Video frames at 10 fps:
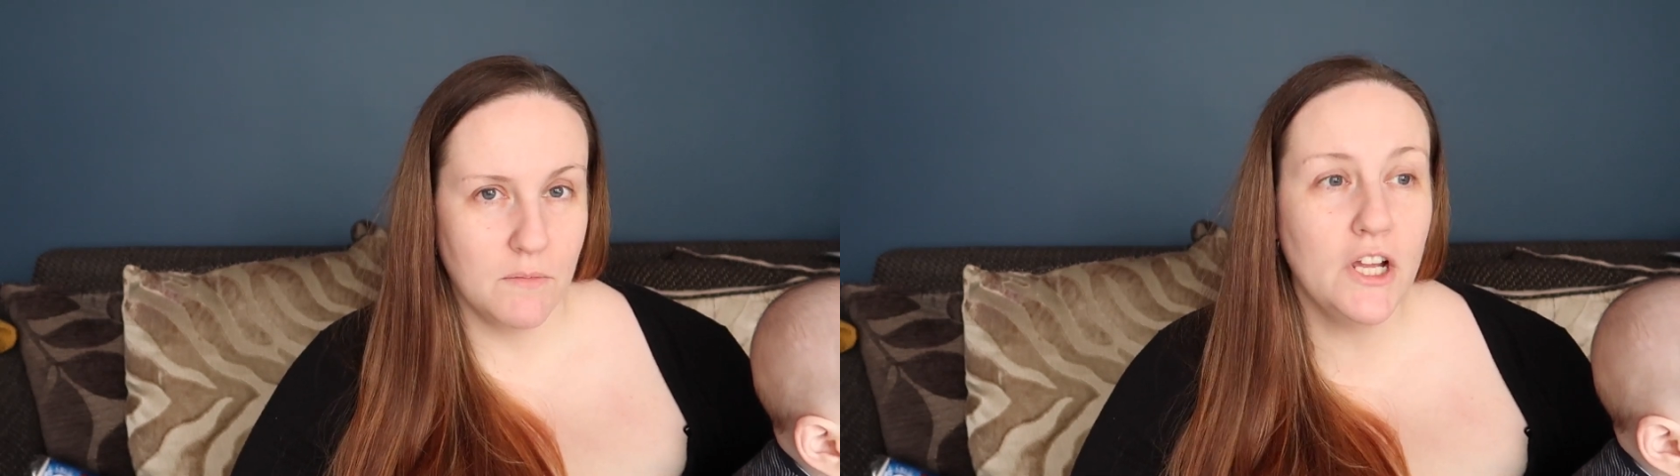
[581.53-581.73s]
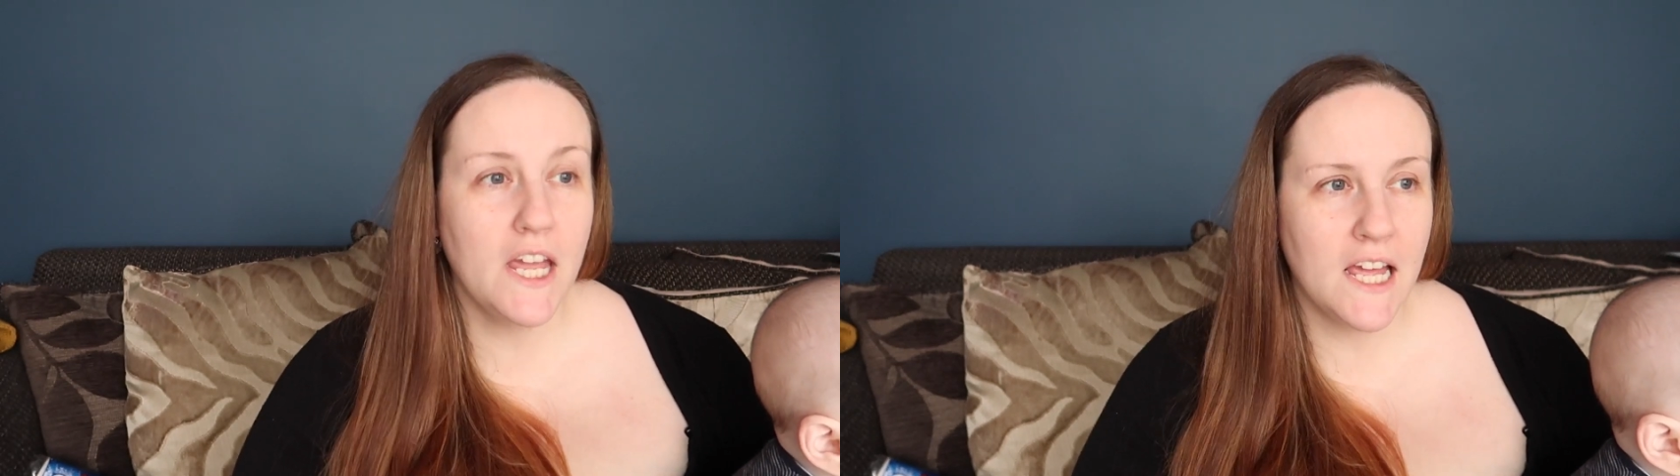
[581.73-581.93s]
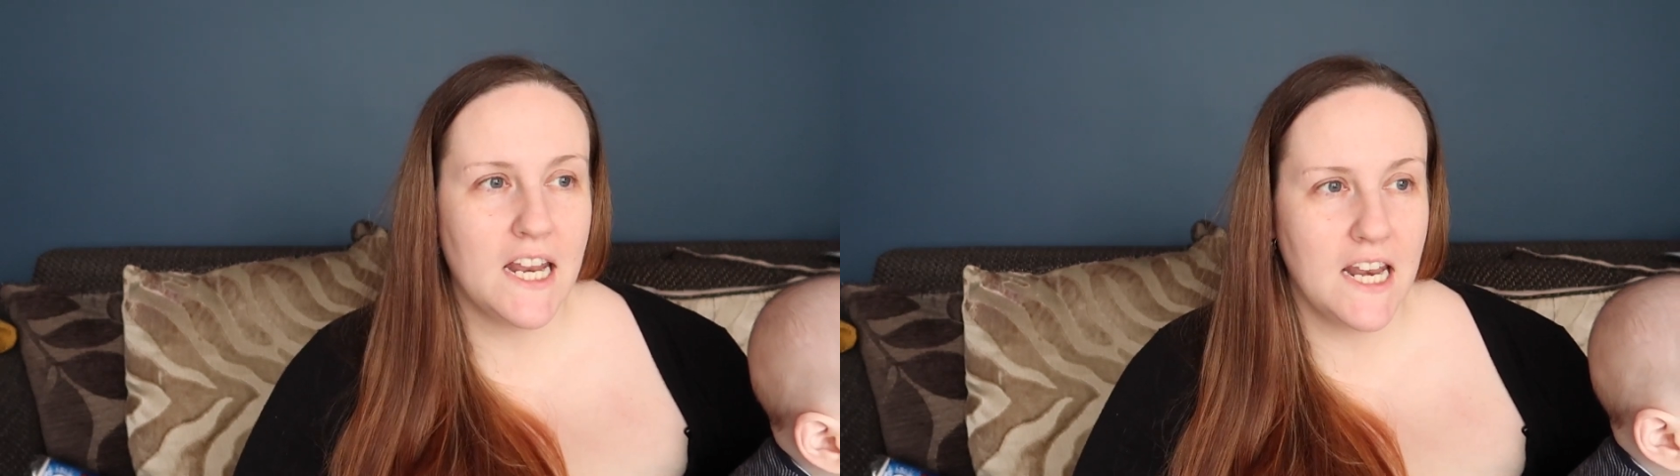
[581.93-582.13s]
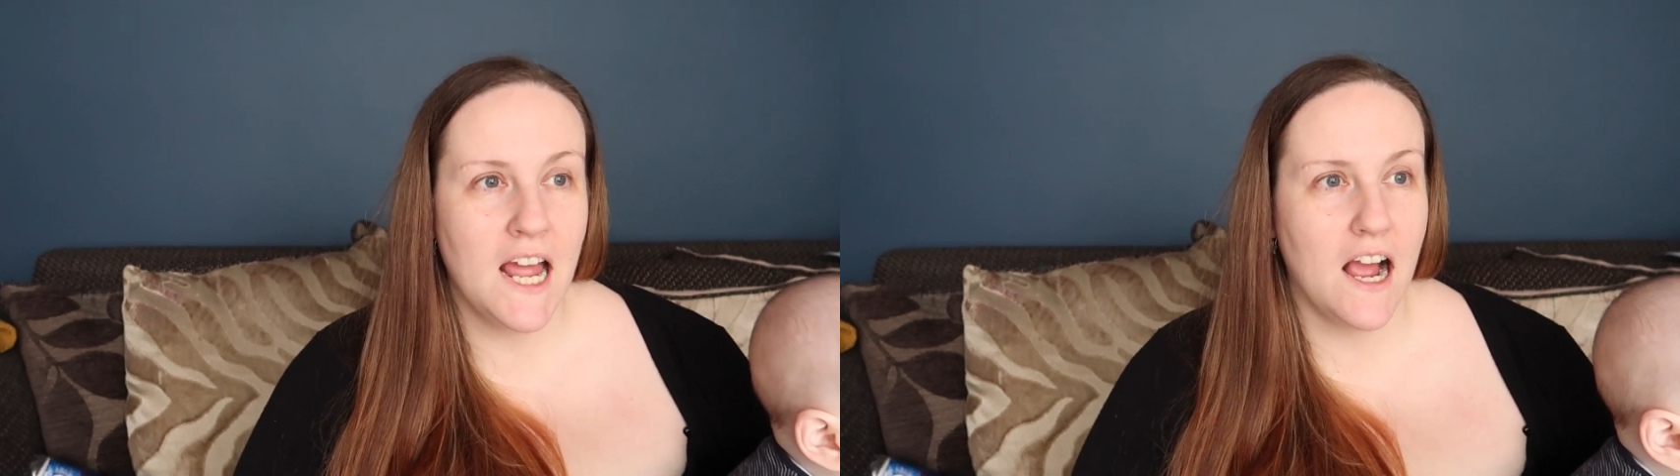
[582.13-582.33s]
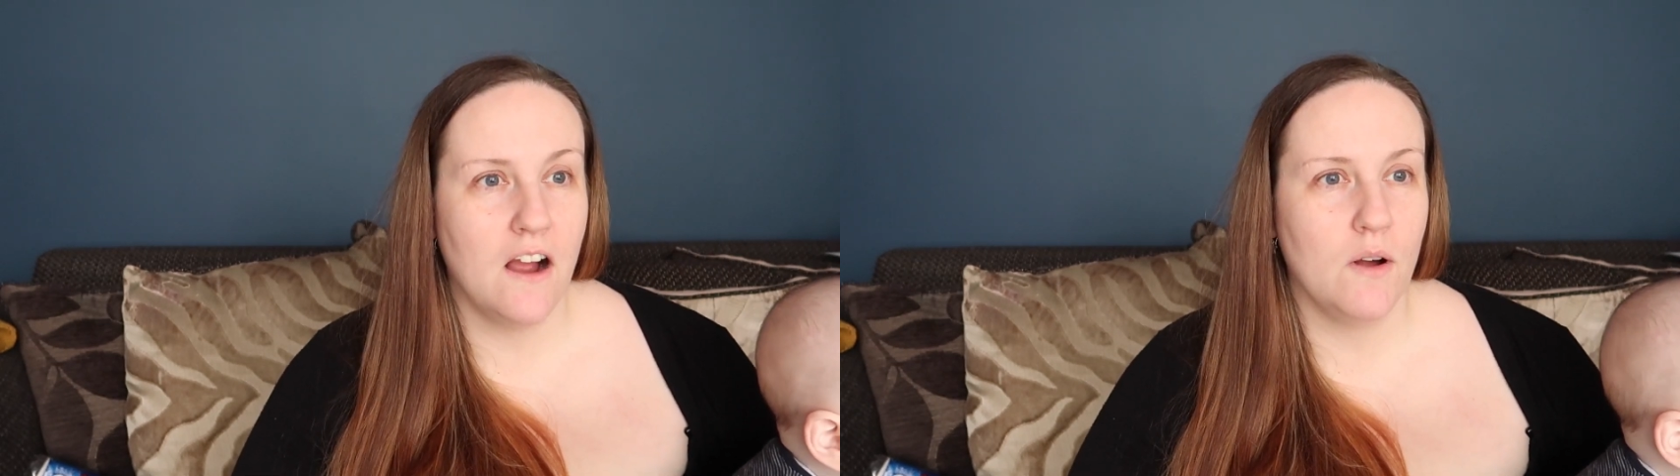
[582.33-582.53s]
Looking at it
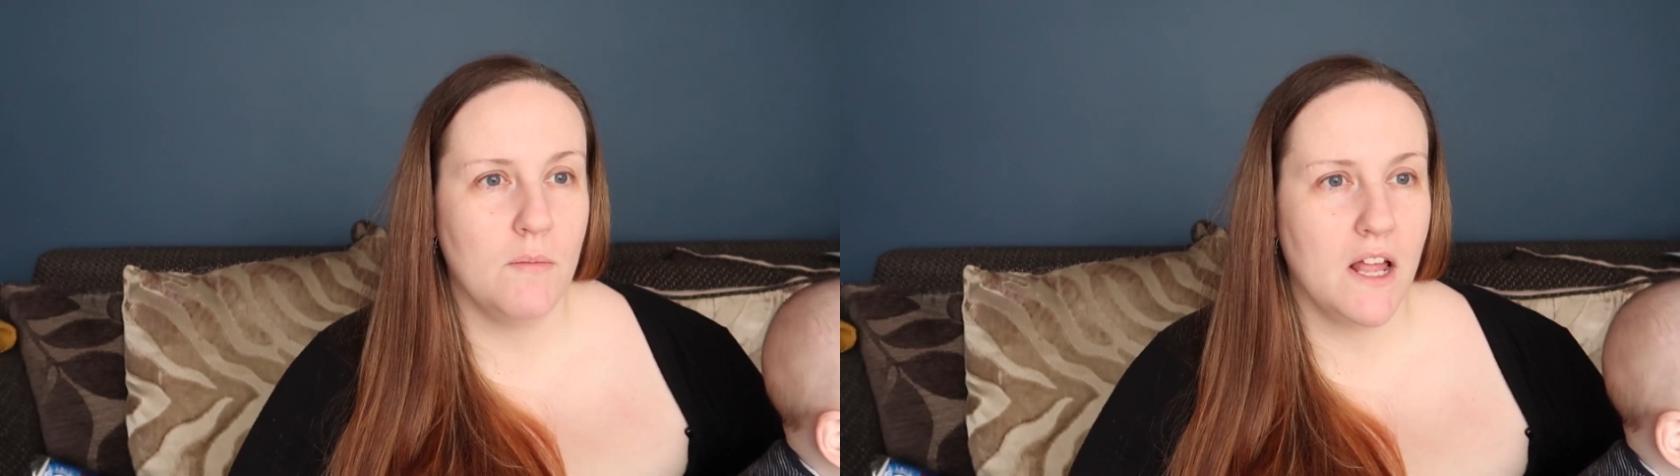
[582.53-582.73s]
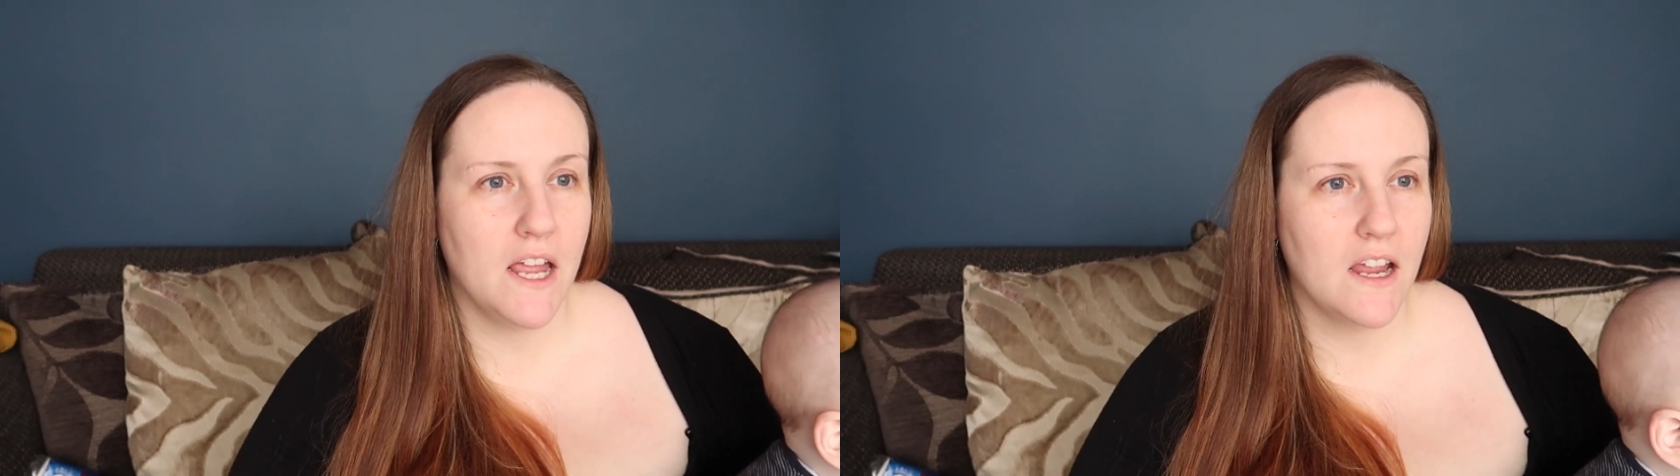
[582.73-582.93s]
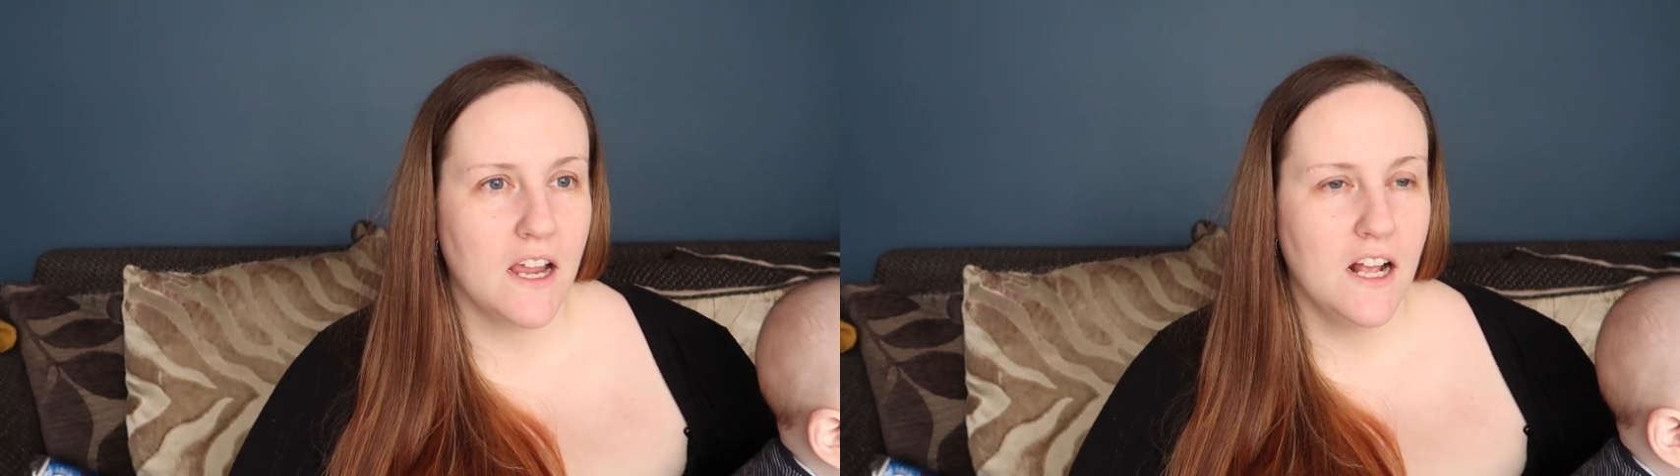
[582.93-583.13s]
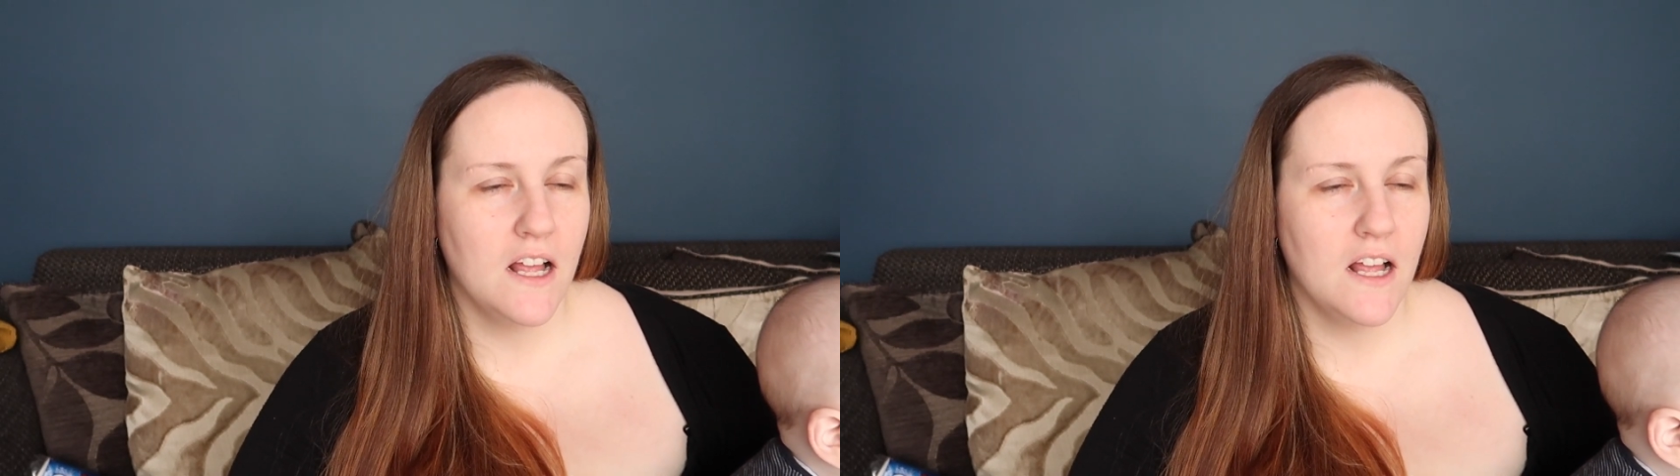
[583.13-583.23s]
now, I'm like,